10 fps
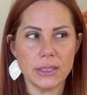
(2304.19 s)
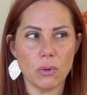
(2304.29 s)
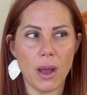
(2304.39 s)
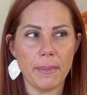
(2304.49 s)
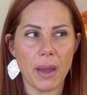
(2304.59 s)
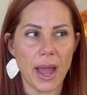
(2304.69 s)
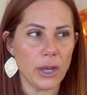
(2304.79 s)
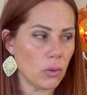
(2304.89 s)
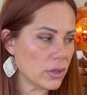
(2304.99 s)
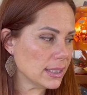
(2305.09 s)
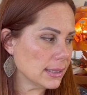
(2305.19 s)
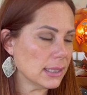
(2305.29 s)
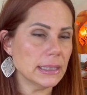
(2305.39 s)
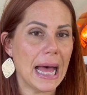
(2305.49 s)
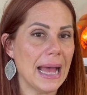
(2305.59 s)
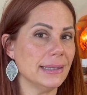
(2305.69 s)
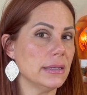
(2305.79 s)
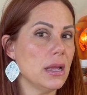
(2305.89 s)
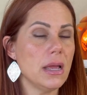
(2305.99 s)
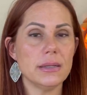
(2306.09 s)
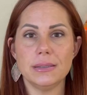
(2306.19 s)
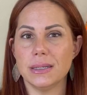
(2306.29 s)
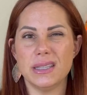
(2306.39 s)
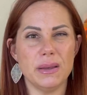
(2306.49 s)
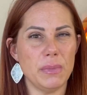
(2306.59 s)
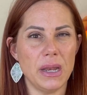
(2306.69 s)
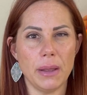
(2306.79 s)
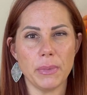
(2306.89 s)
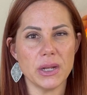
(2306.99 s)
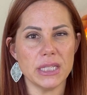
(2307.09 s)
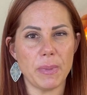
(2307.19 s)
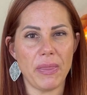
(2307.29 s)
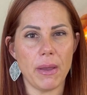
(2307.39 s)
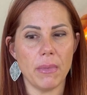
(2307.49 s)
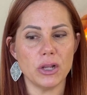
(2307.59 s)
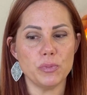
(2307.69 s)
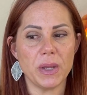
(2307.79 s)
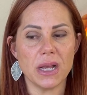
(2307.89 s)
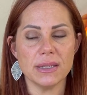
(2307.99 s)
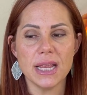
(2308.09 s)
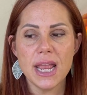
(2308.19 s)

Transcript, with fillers: So I'm, I know this is a lot, doesn't mean I'm going to spend that much because